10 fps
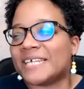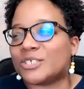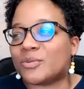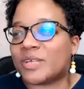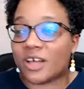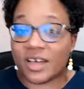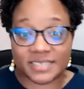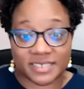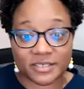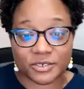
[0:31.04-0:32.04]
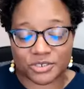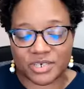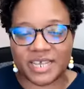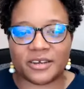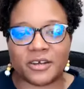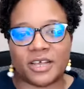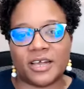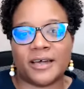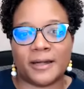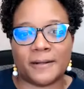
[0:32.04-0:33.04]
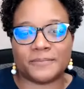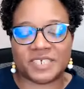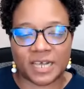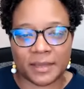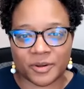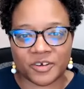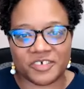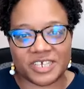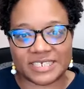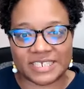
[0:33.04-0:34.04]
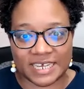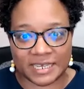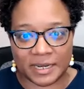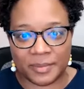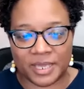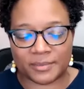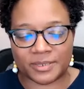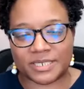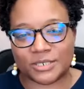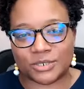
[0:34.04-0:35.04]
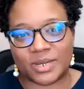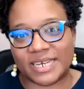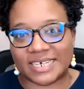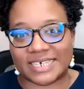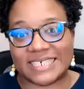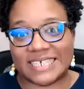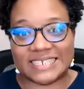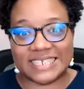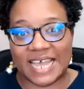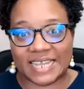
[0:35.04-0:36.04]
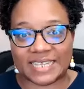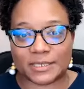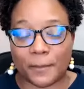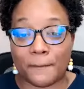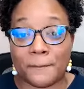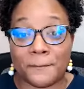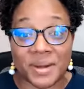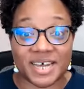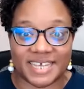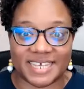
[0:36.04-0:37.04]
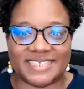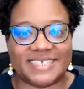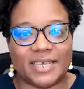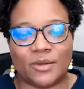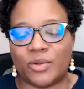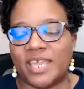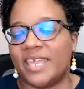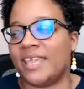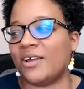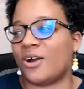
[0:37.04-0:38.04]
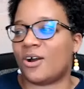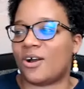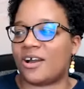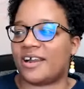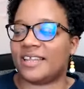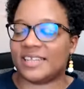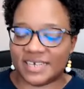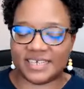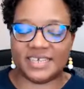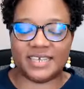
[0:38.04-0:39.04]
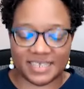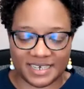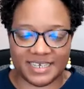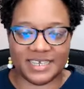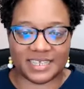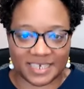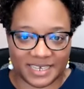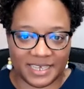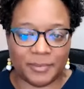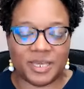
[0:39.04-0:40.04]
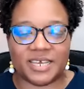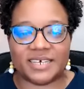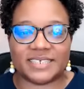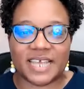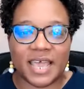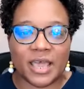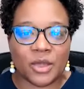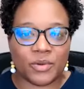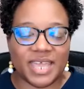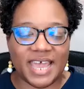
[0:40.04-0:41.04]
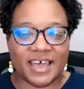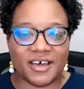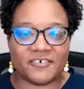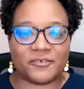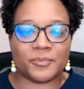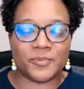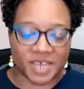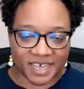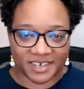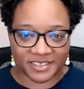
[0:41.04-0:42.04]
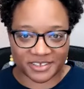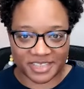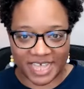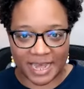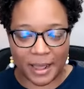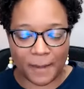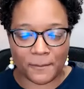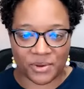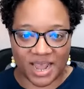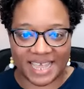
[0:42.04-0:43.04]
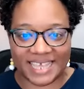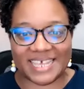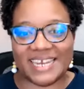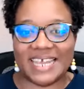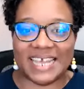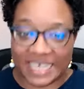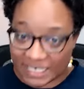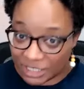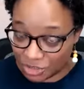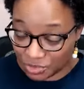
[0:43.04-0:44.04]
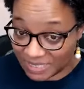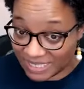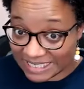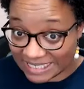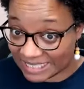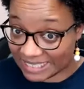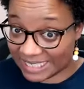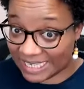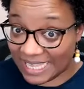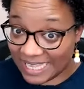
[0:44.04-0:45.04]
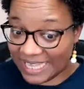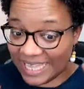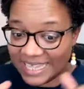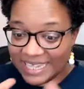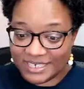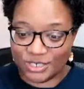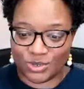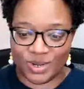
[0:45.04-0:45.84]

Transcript: so we lost another trainer. Um, John Murphy is not going to be able to join us in Dallas, but we are lucky, lucky, lucky because we have none other than Brian Eastridge. That's